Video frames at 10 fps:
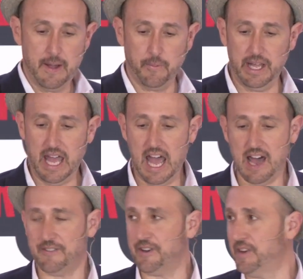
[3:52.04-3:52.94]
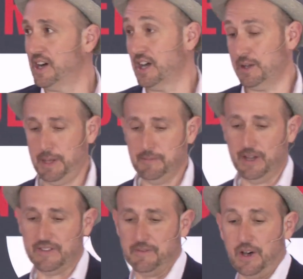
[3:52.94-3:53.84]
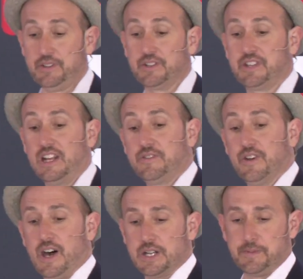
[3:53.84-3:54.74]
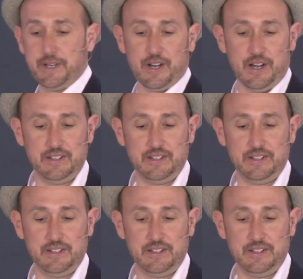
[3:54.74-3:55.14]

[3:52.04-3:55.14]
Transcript: We have, among other people, we have the most successful entrepreneur